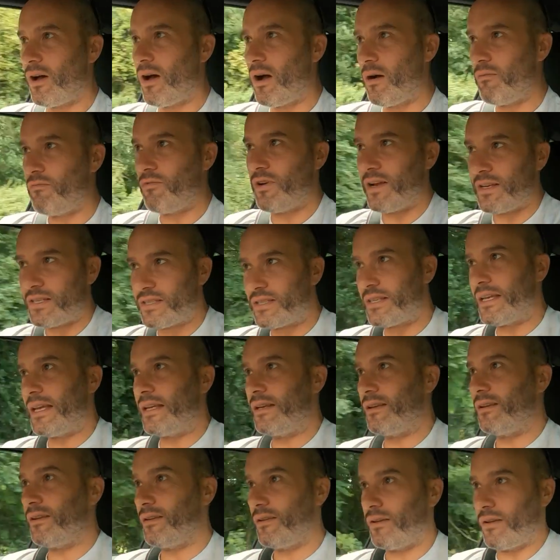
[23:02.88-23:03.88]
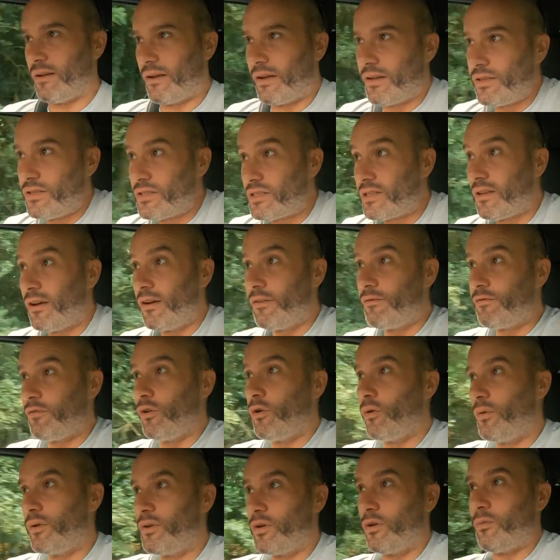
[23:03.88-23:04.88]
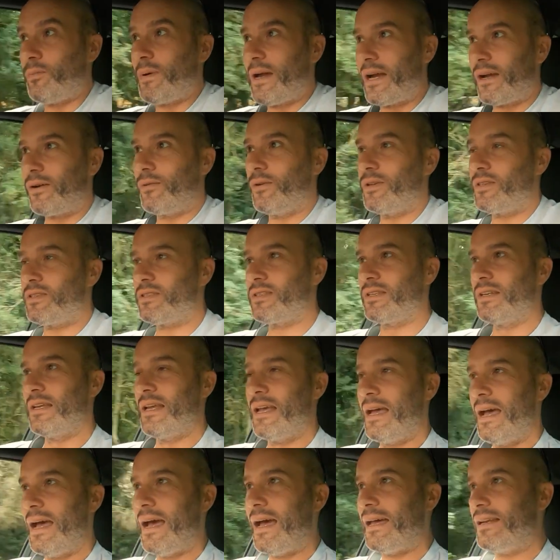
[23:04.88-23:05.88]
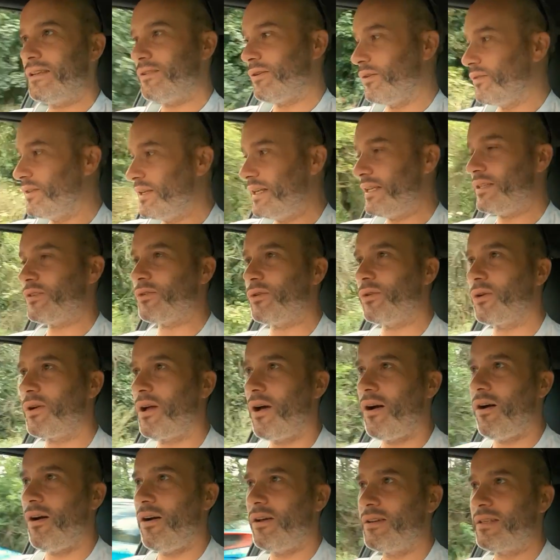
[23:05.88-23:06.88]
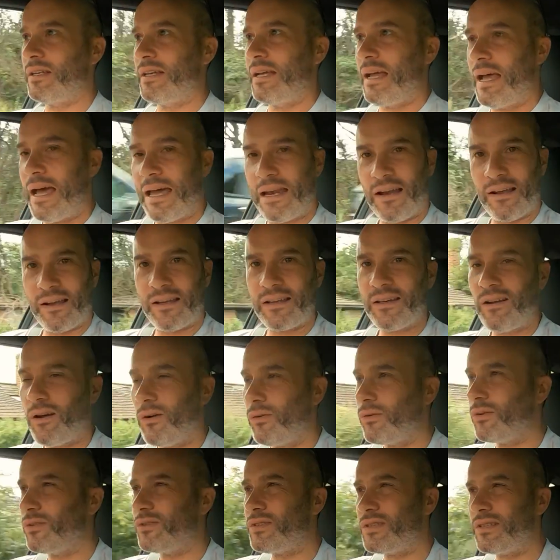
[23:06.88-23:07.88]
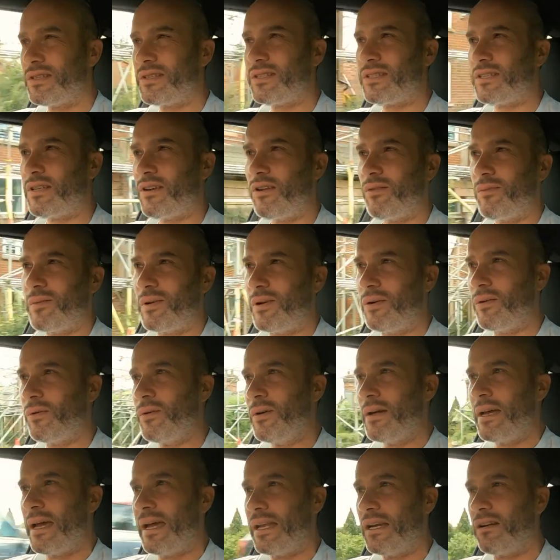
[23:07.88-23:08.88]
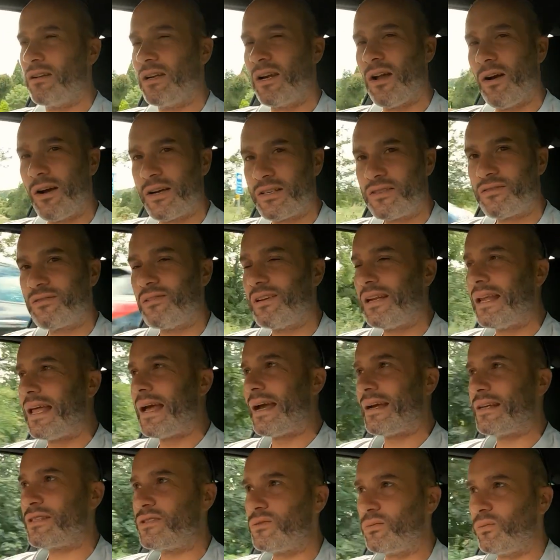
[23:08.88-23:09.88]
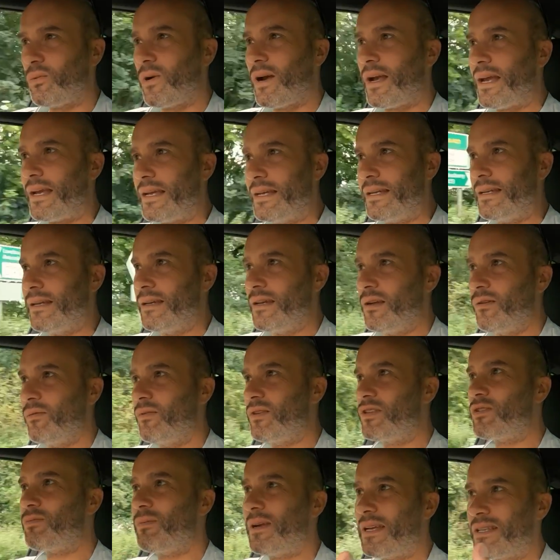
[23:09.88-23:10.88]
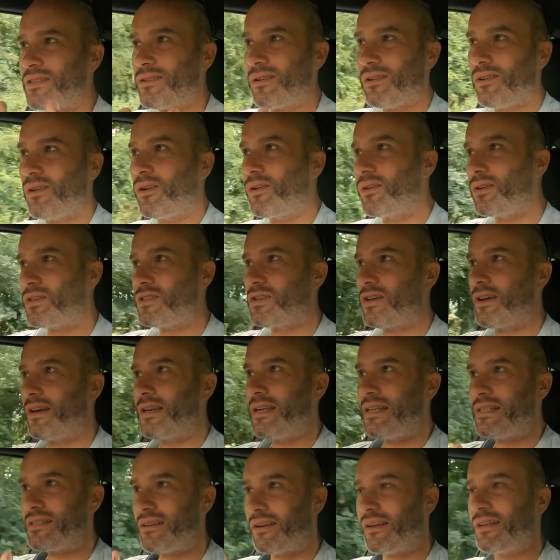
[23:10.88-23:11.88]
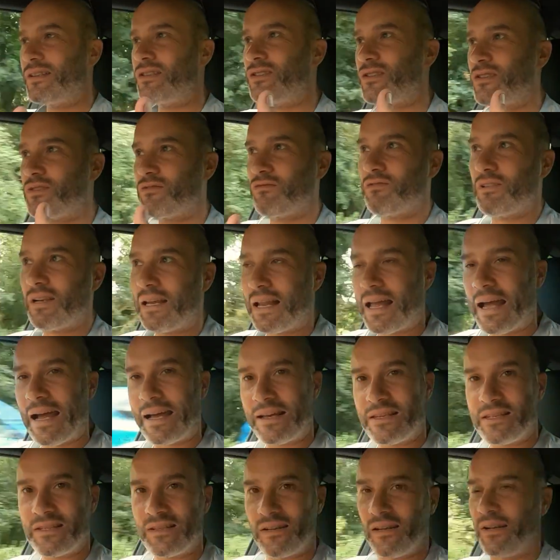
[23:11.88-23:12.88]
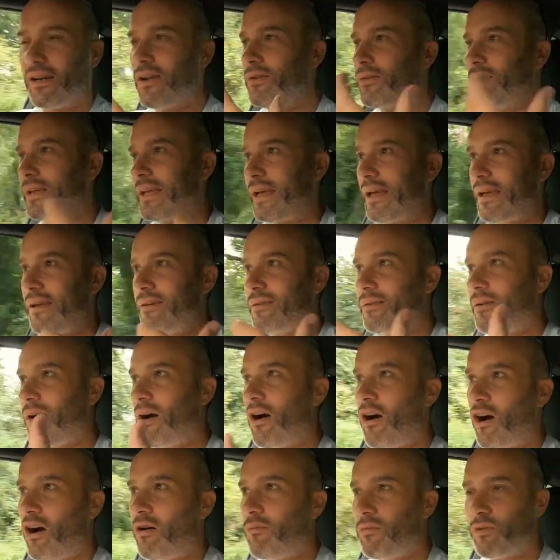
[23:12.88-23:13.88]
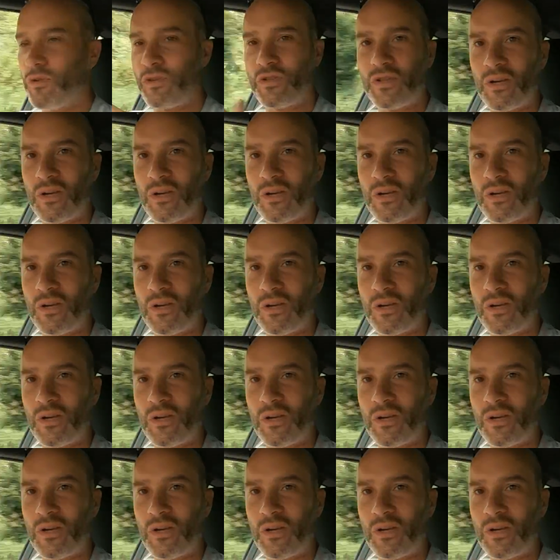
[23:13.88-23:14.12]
armrests, and I can slide forward or backwards, and on the door card, and I can hold onto the steering wheel in a nice relaxed way, which means on longer journeys I can just relax and I don't get arm or